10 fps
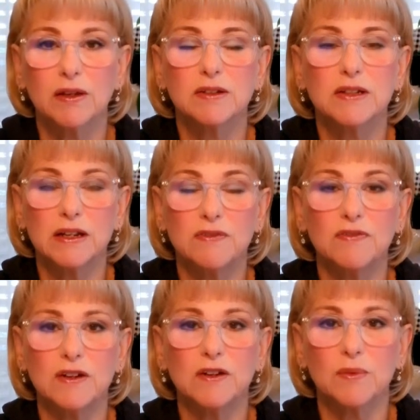10
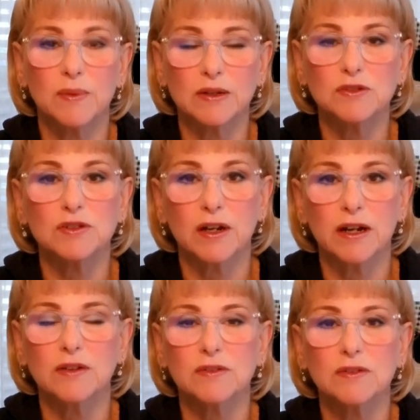feet around your
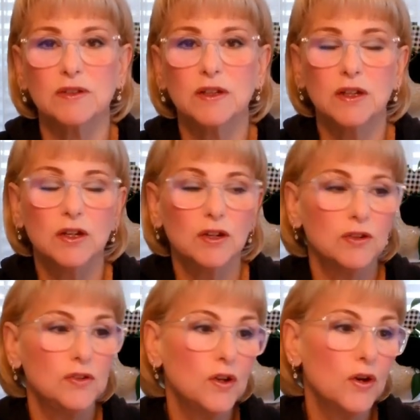house.
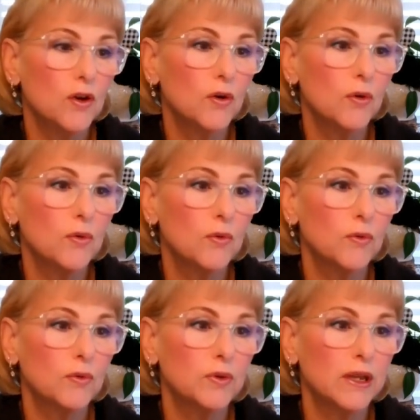No
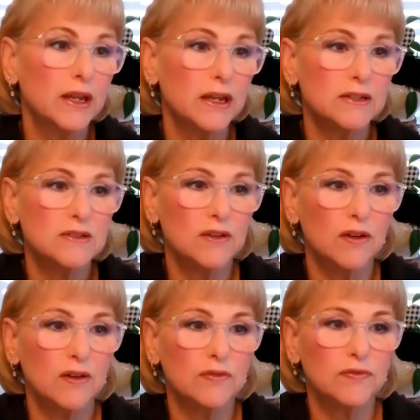cans
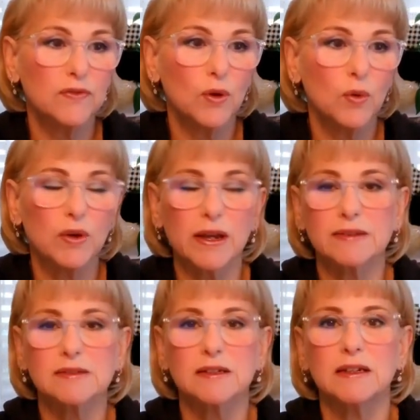of old
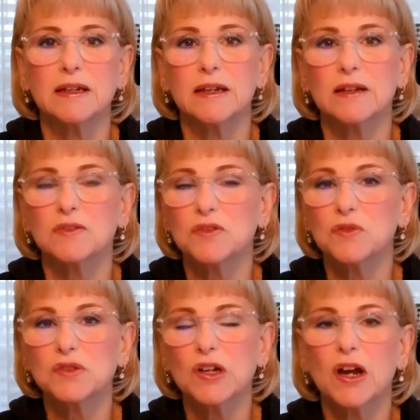gasoline cans, no
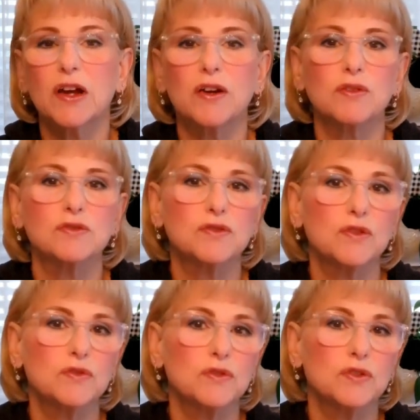tires,
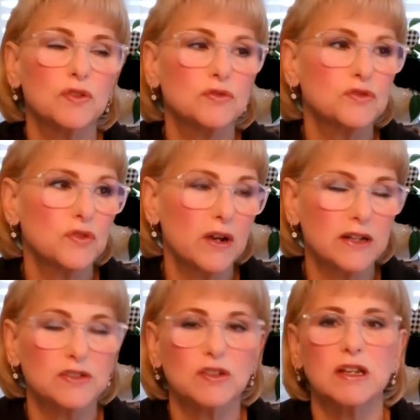no
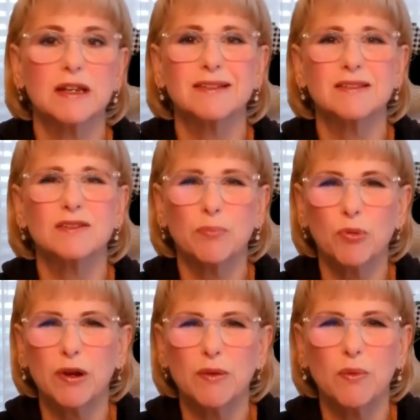trash cans,
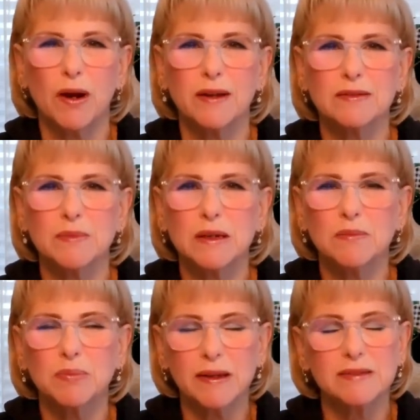debris-wise. I mean,
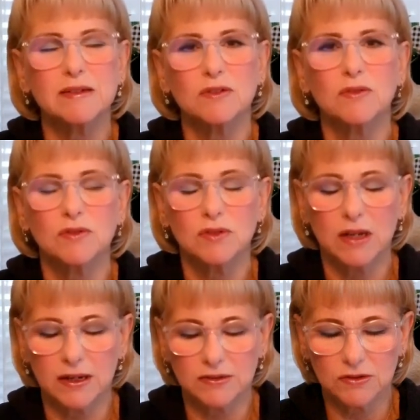plastic
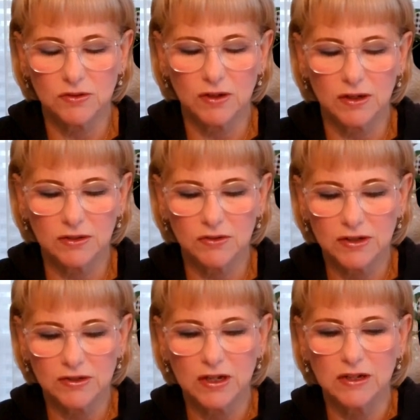
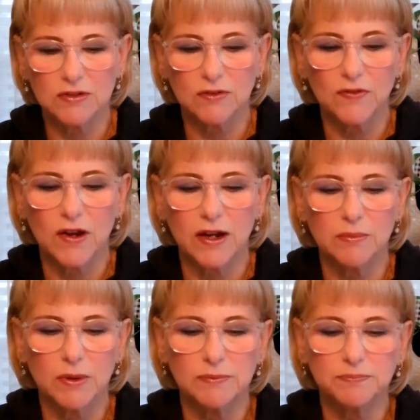trash cans are fine,
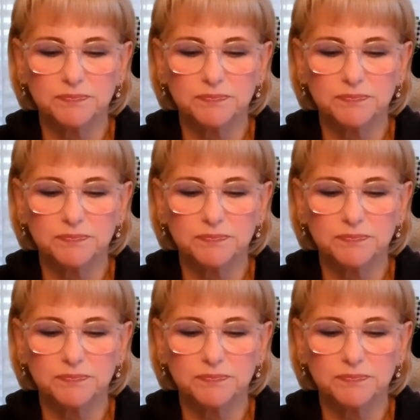but